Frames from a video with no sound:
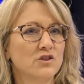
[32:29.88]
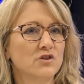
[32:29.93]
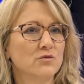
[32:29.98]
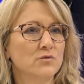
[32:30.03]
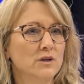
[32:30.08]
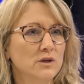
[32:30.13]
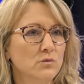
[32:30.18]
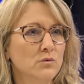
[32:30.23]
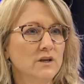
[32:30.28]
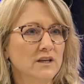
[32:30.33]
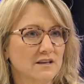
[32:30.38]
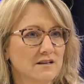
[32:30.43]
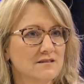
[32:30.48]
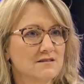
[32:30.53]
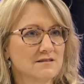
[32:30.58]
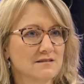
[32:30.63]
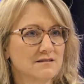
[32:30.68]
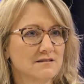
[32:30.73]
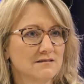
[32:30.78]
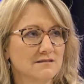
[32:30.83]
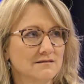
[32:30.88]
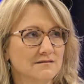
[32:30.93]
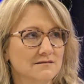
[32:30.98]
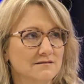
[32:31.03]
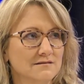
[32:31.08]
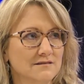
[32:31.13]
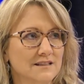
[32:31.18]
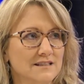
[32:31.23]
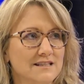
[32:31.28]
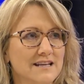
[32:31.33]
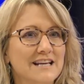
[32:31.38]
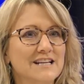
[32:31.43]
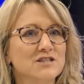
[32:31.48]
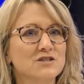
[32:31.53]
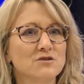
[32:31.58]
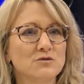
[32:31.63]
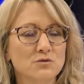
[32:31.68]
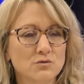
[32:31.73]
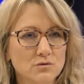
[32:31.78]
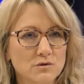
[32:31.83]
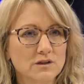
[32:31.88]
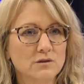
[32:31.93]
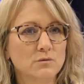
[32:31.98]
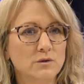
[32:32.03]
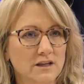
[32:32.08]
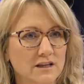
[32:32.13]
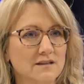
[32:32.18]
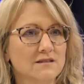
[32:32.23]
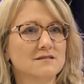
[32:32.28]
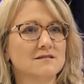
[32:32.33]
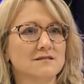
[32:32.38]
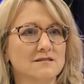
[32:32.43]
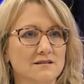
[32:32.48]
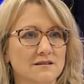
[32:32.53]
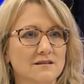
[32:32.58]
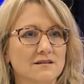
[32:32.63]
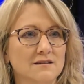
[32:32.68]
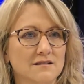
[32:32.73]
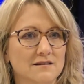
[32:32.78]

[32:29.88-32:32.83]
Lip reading: 3 weeks. It takes 3 weeks